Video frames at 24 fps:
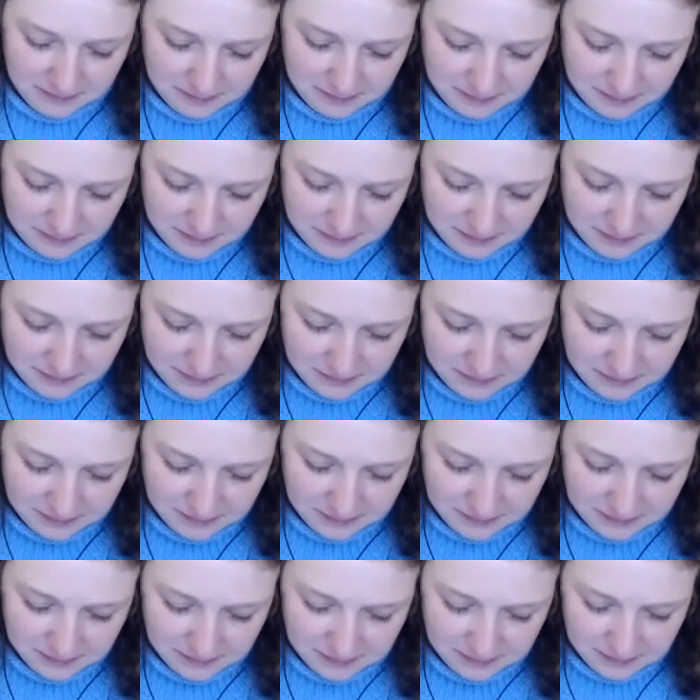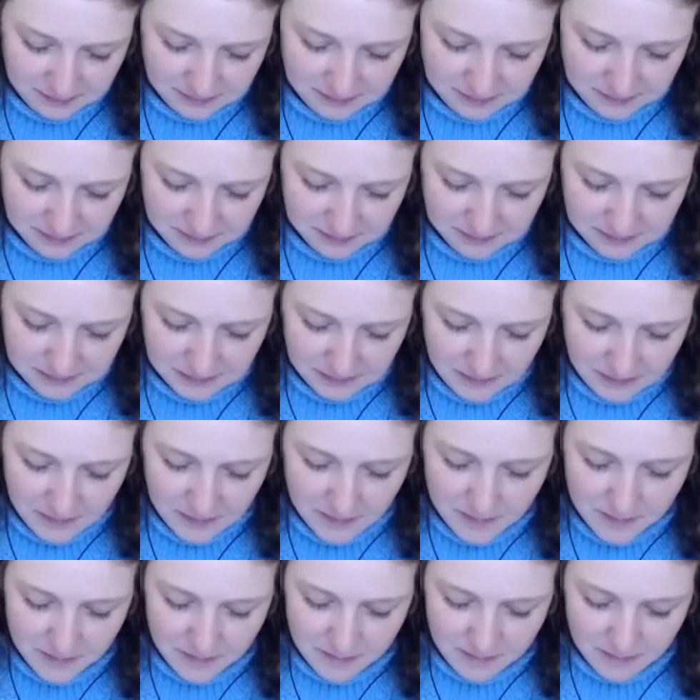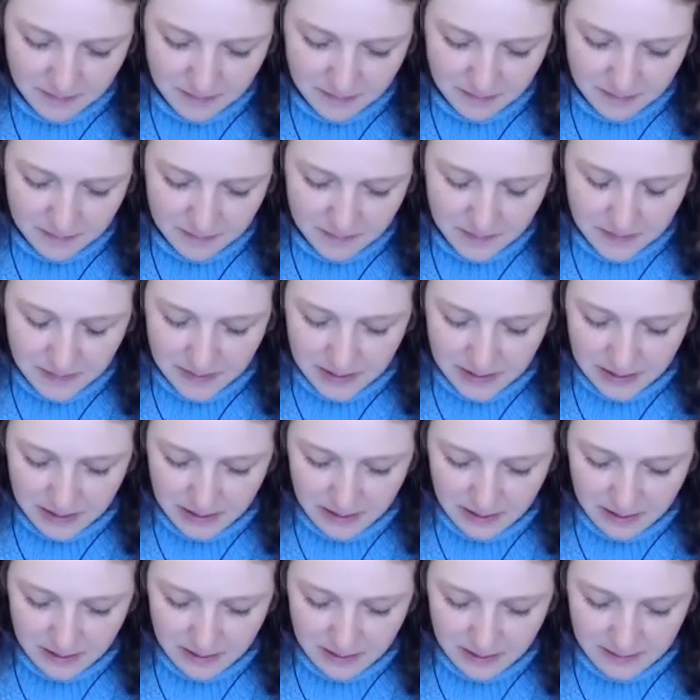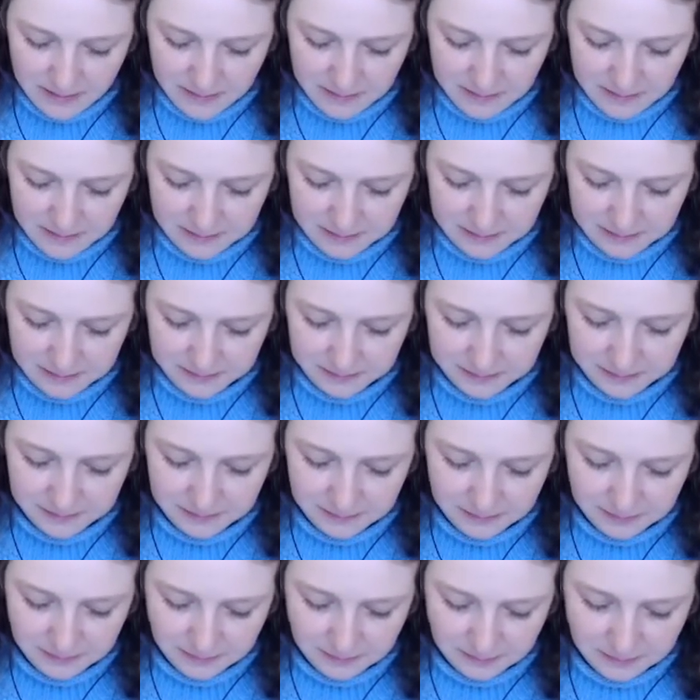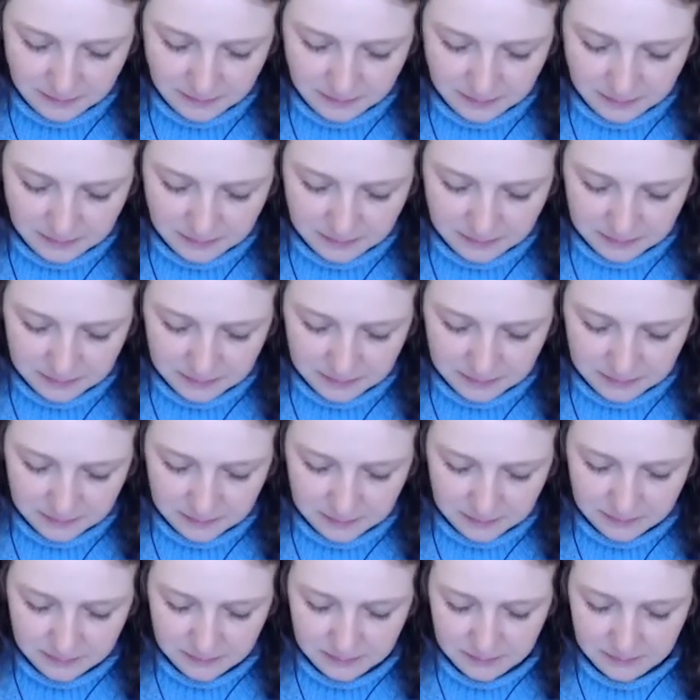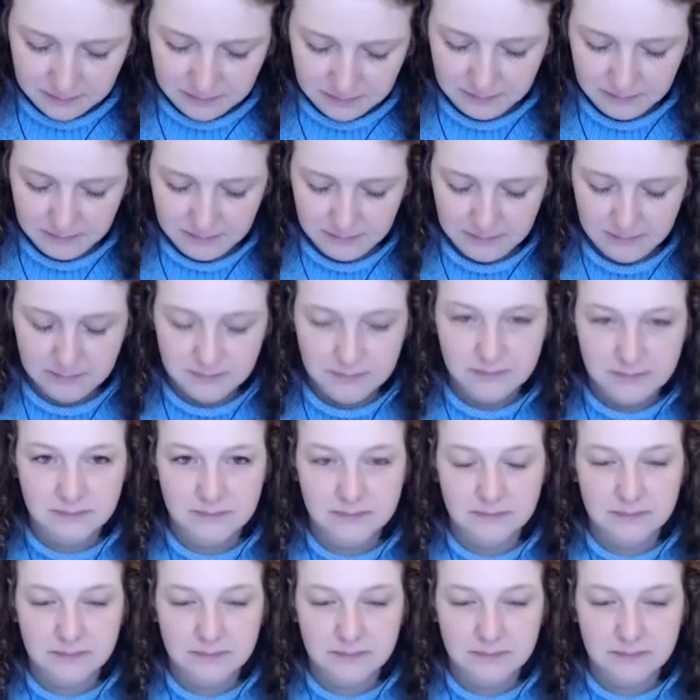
(not speaking)